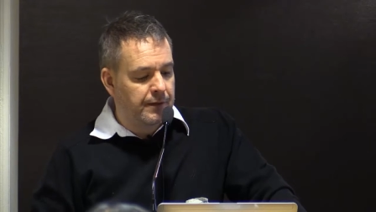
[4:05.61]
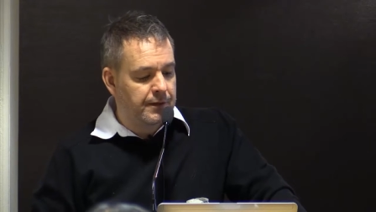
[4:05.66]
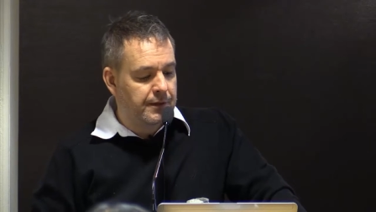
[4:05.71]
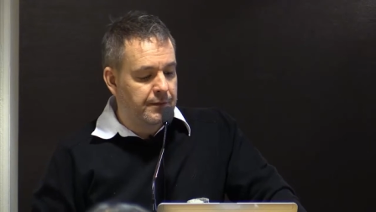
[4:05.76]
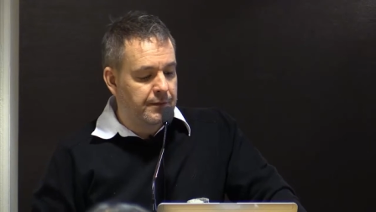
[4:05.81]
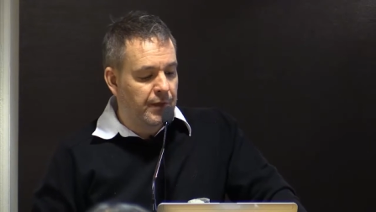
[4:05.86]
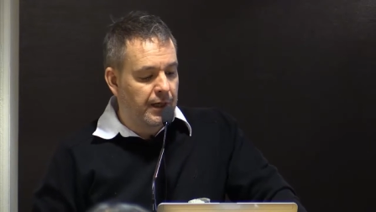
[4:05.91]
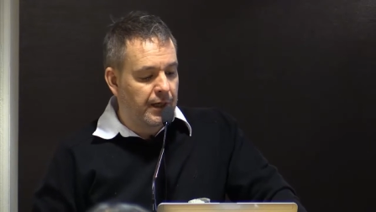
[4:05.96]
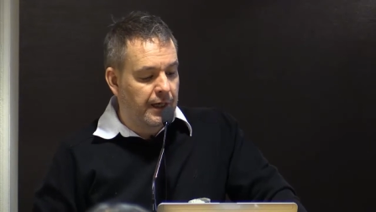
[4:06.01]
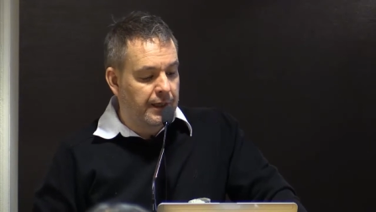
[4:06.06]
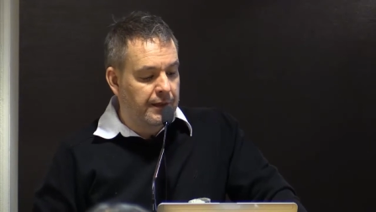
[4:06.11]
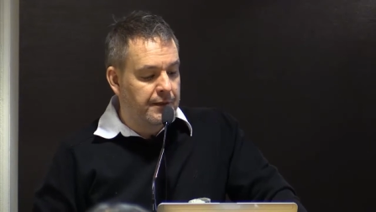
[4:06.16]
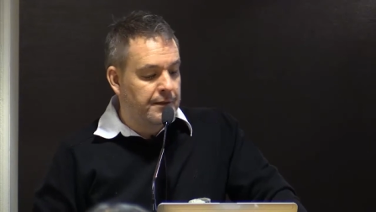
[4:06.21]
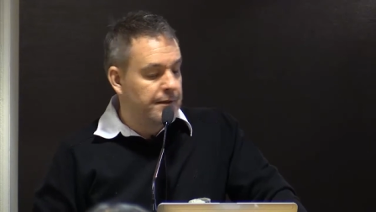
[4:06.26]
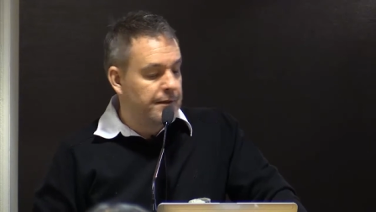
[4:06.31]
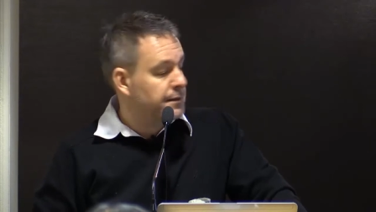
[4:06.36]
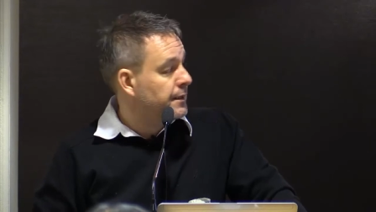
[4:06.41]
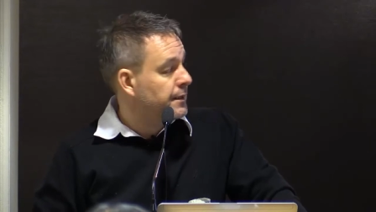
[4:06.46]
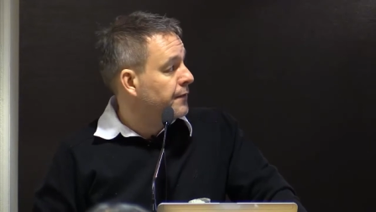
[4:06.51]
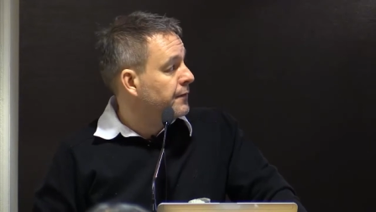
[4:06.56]
There's about
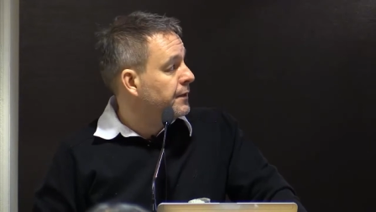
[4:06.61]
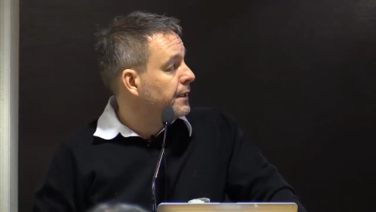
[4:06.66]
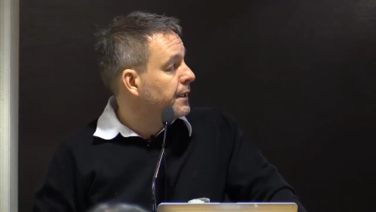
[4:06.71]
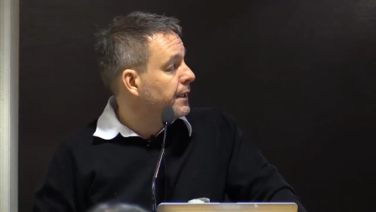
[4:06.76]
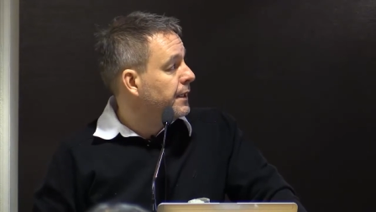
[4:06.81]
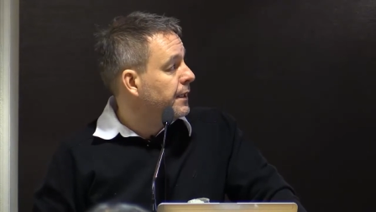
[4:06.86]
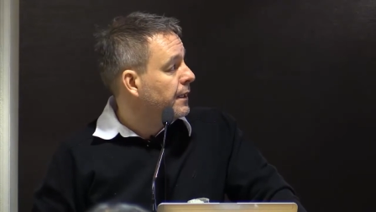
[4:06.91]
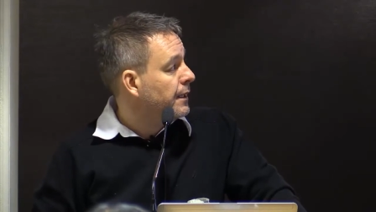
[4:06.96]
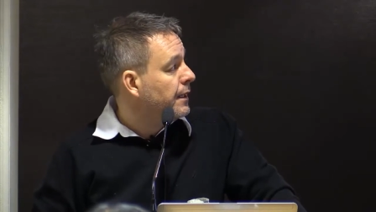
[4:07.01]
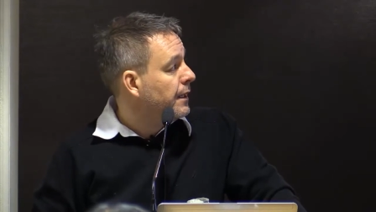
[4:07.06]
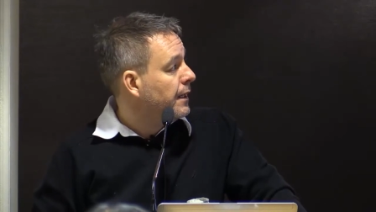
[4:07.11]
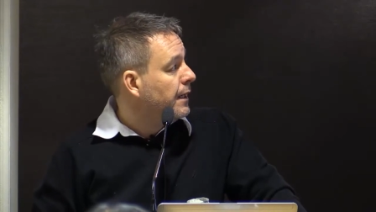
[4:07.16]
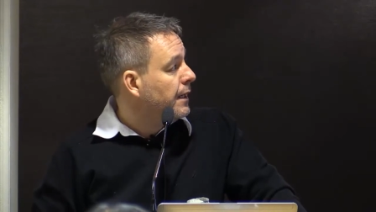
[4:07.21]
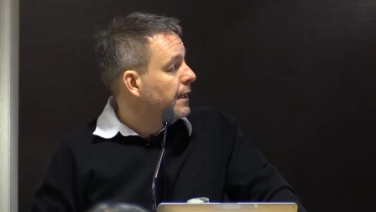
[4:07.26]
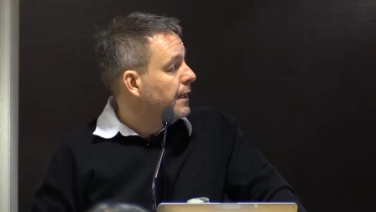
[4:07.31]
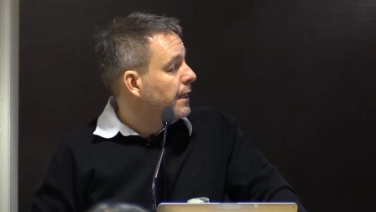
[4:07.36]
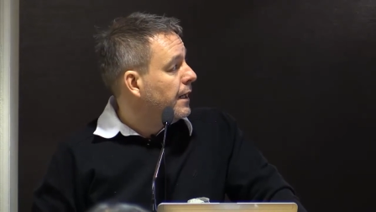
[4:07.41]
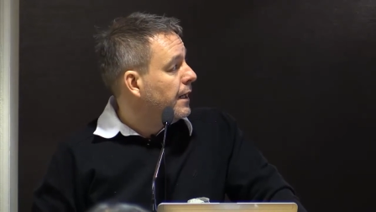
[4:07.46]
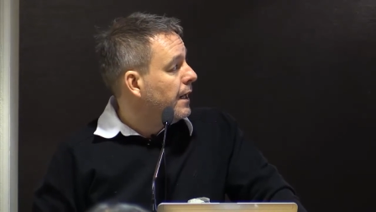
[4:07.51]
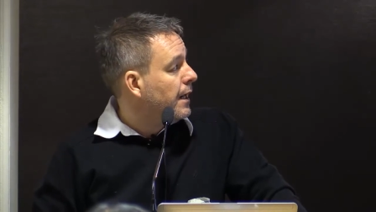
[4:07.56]
170
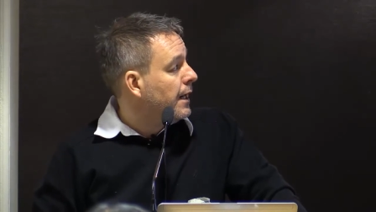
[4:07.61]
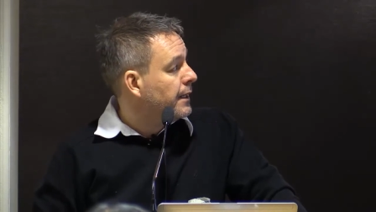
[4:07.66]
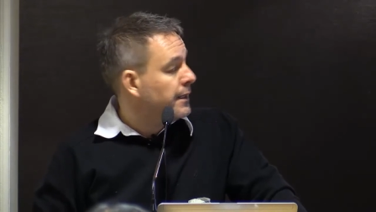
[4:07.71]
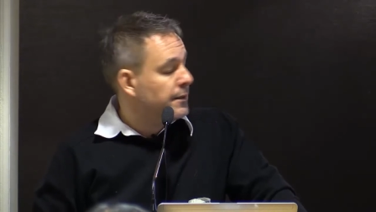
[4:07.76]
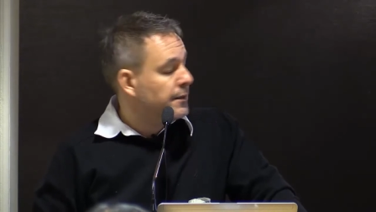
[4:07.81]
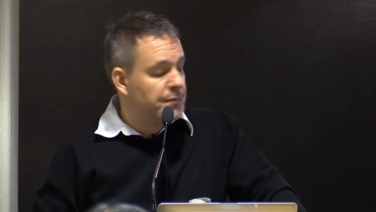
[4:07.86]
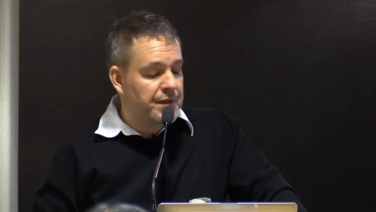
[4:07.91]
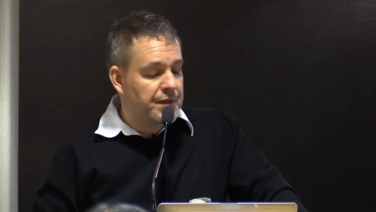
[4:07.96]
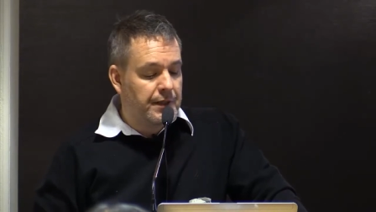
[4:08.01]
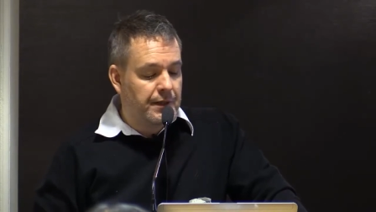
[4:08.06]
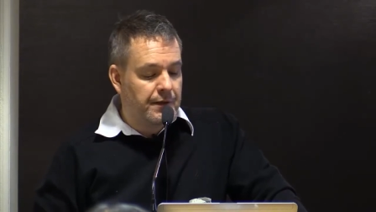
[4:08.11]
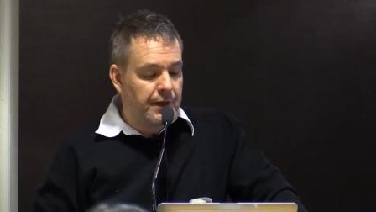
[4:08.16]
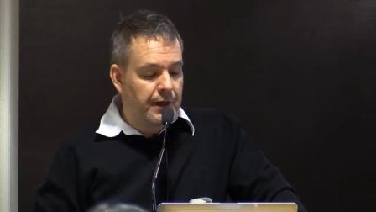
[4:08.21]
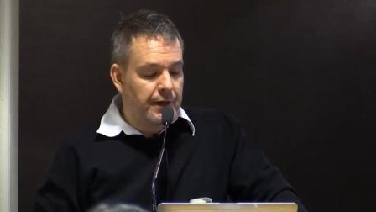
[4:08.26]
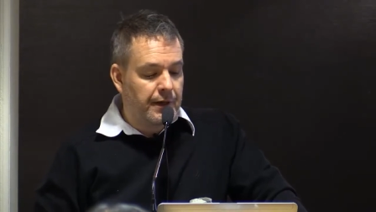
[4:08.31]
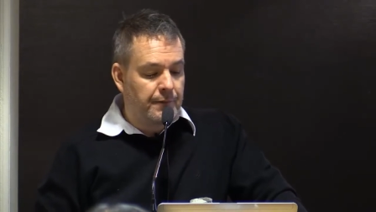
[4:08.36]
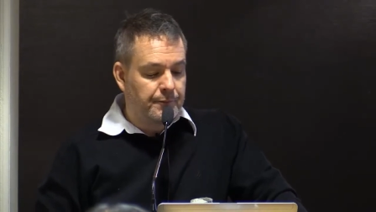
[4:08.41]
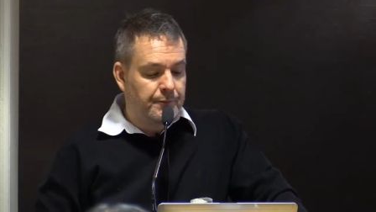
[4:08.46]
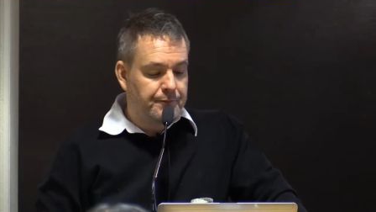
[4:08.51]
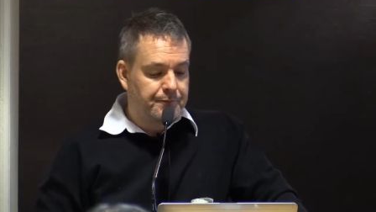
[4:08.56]
items in
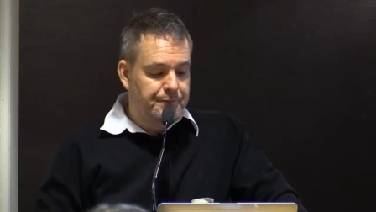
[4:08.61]
there.